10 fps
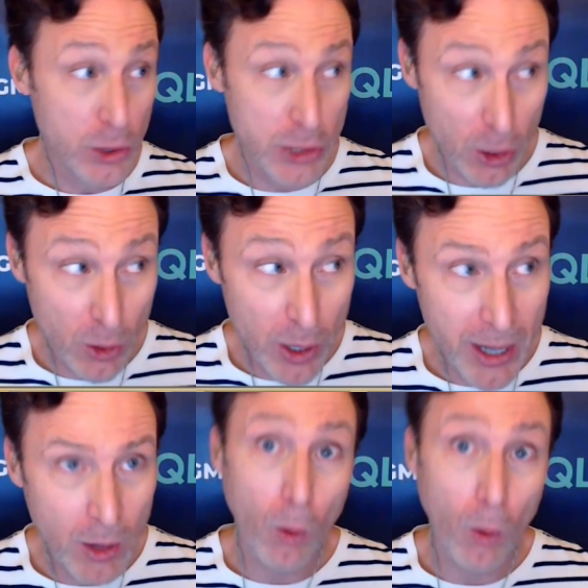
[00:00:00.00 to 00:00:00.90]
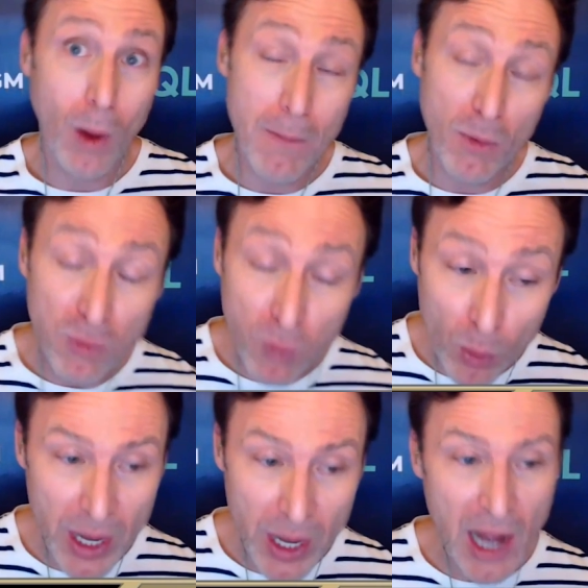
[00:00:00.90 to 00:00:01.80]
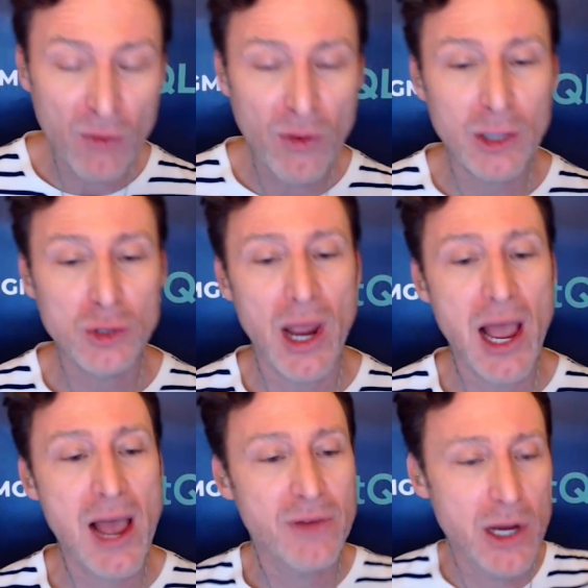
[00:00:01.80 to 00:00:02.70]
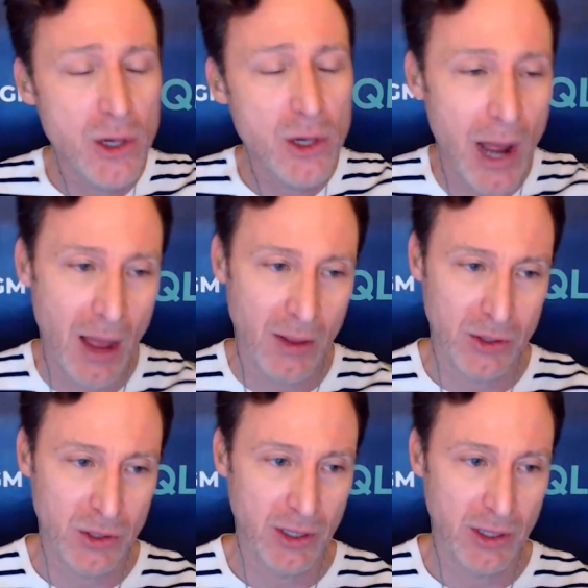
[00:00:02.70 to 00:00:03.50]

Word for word: during or right before the NFL draft, you know how this